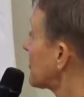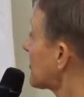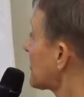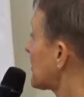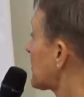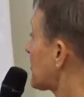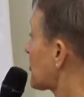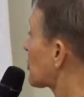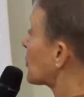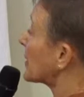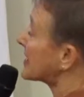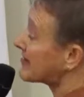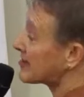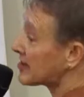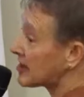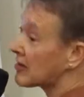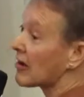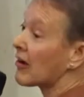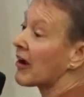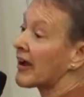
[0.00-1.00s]
did
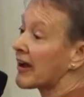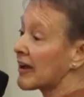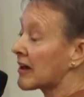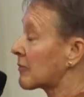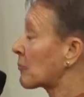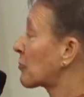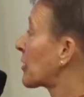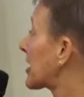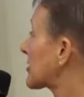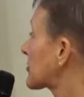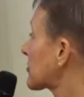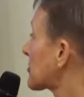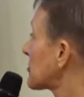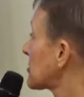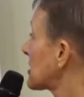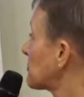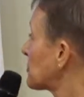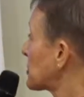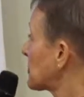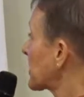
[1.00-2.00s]
29 practical
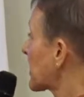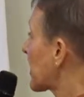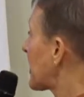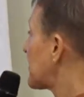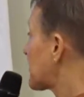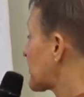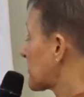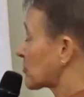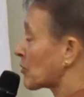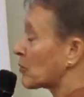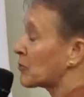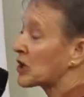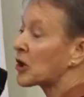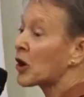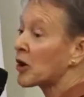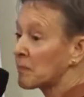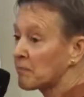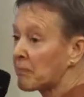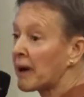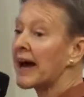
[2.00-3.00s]
implementations, what we
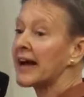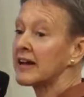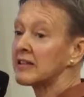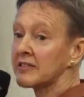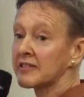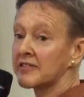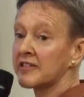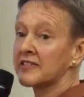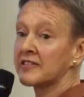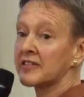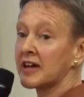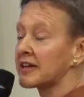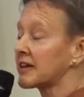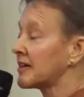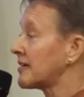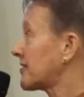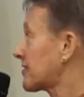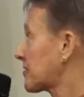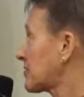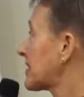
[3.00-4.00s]
call pilot
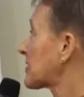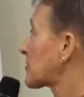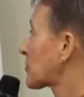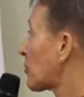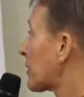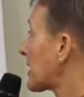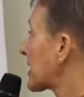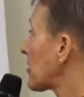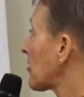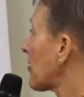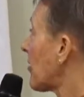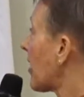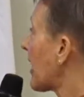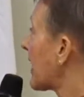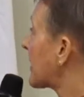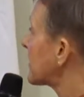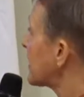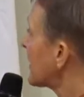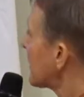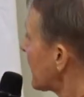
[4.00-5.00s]
studies, so that's quite a
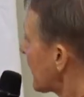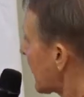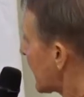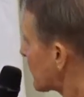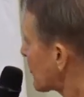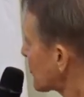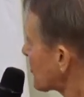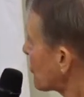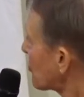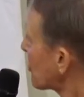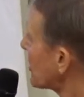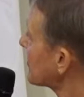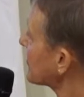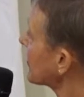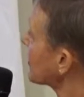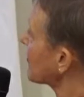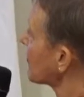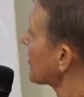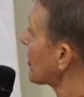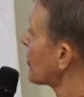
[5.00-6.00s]
lot, and there's a
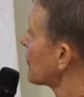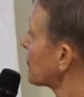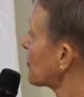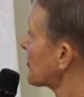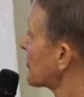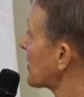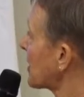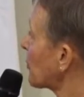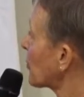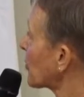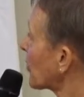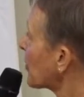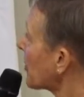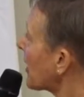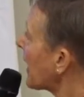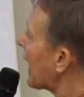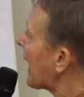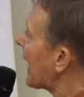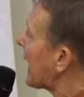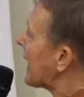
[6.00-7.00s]
breakdown there of what they were.
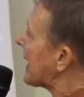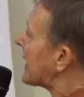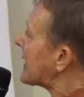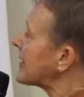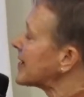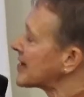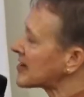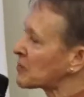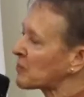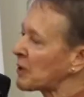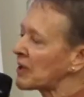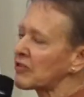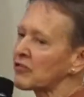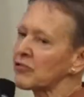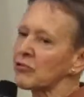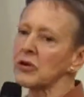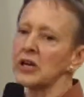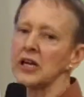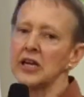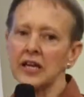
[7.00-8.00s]

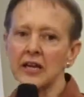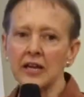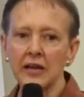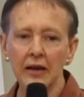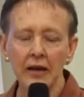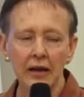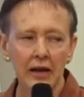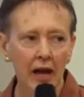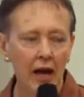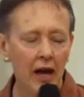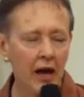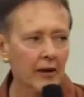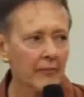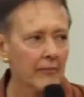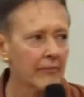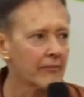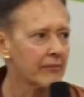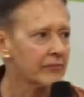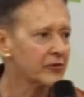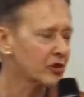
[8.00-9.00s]

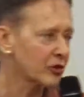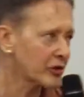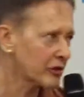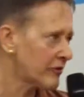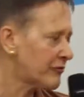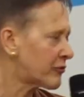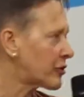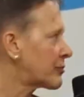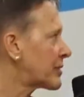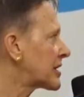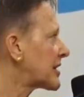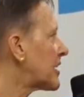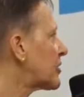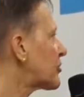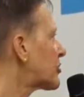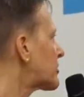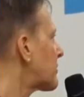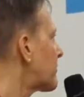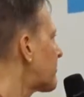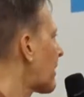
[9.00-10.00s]
ESP3, during the
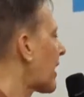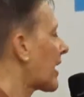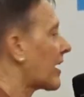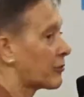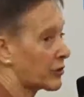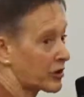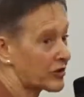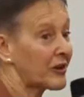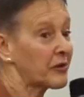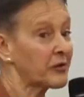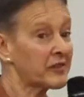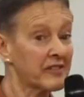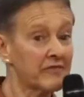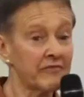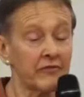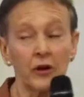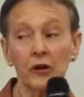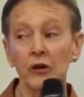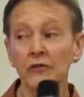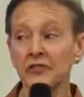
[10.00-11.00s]
formulation of that, which I was
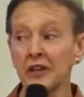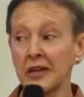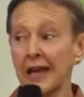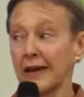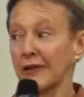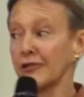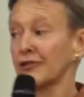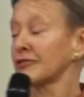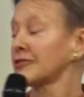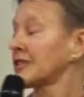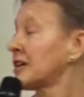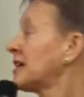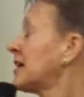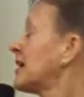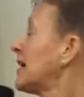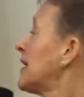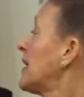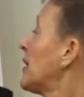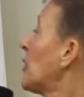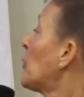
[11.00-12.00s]
involved in actually,
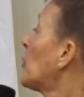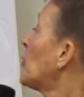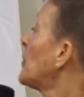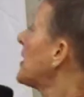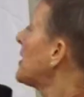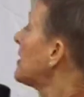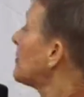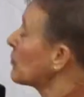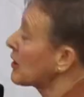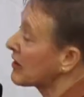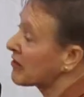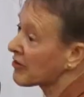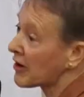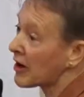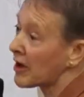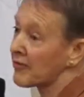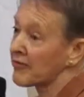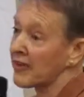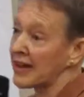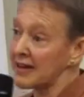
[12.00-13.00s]
we
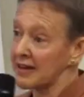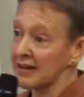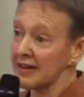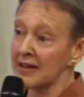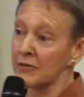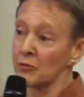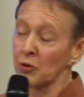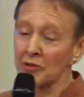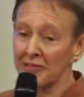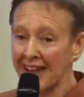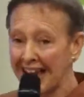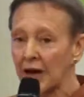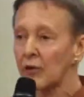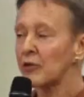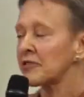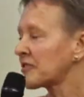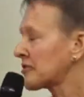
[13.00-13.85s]
thought that, well, now is the